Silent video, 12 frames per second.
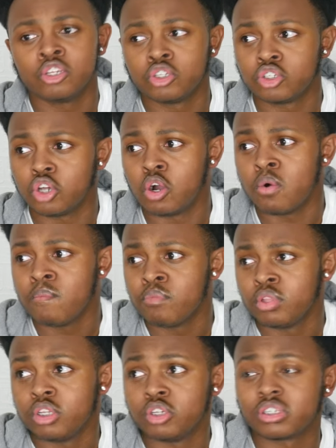So, you know
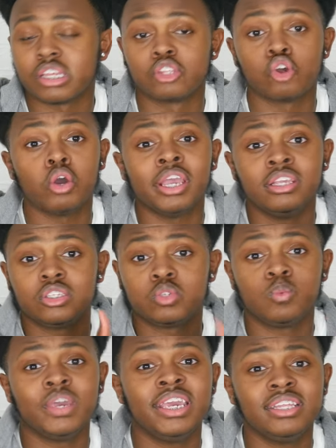what I'm saying, don't eat
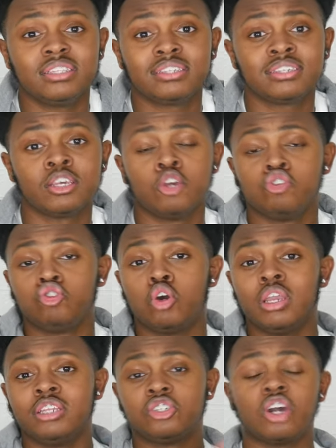sweets,
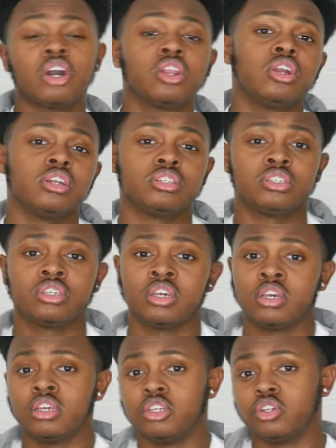don't eat chocolates. You
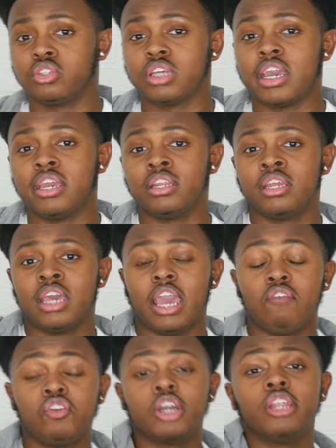know what I'm saying?
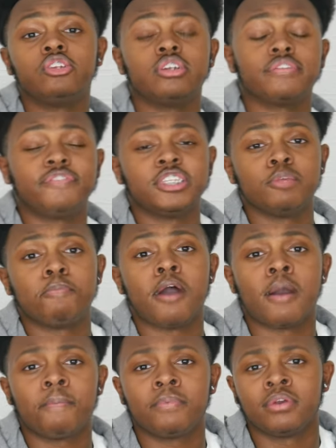If you're gonna drink fizzy
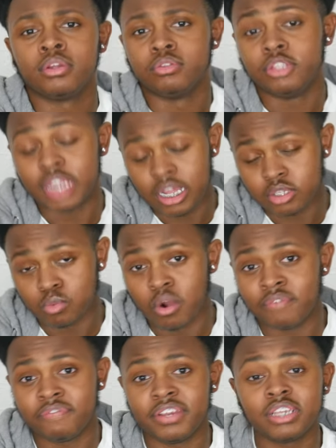pop, that's the
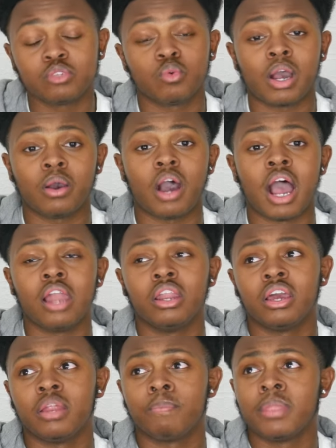one thing as well I
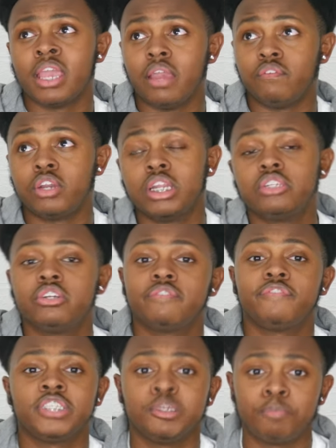learned. If you're gonna drink
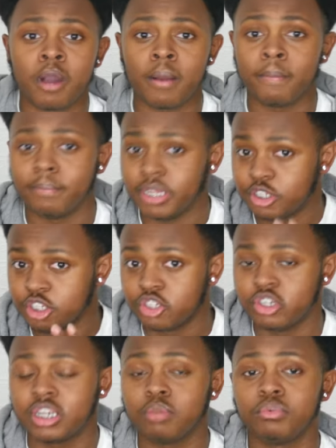fizzy pop, make sure you
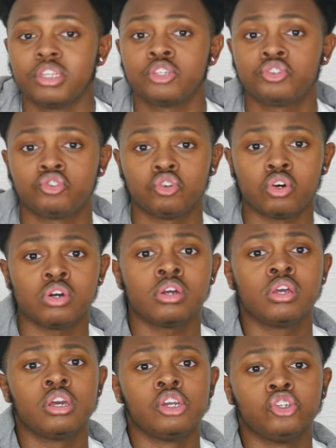drink it with a straw,
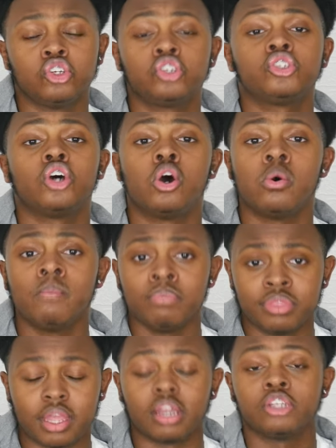just so
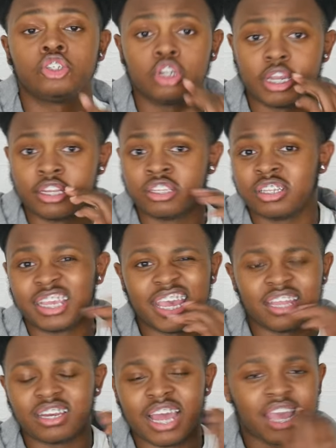that the sugar doesn't
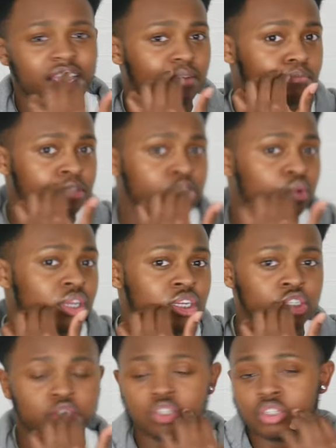get like between
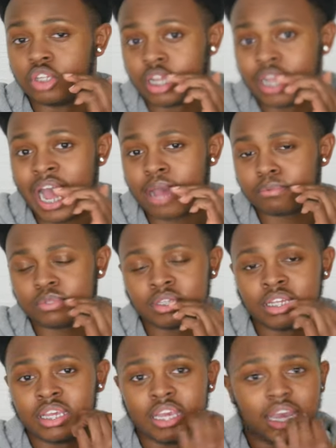the gaps.
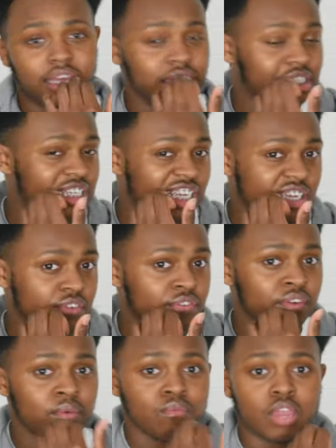In your teeth,
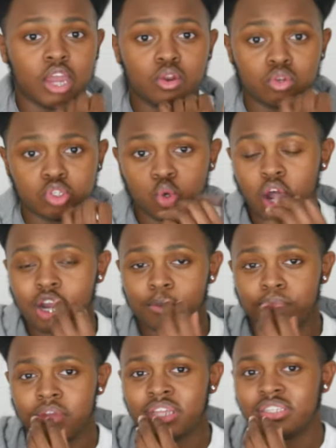and also on the
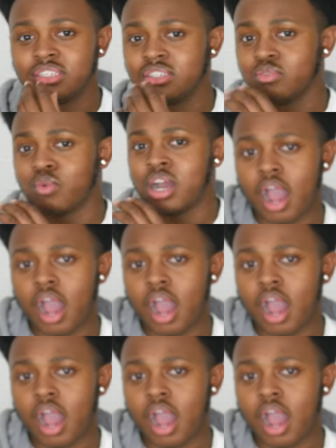braces as well.